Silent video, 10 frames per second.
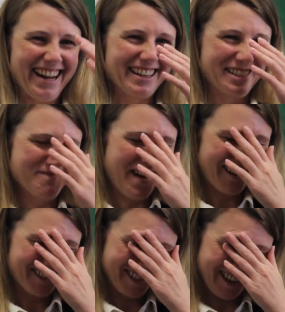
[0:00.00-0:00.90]
It's
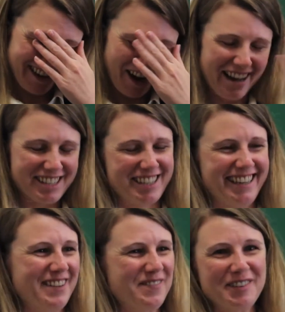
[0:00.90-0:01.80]
embarrassing. I actually
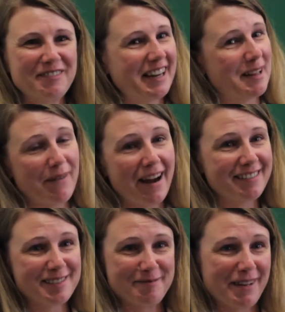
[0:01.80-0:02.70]
I feel really
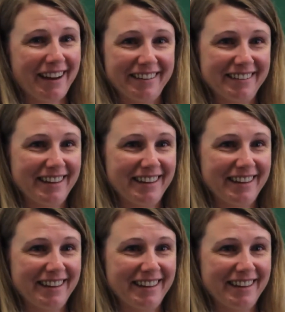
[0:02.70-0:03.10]
embarrassed about it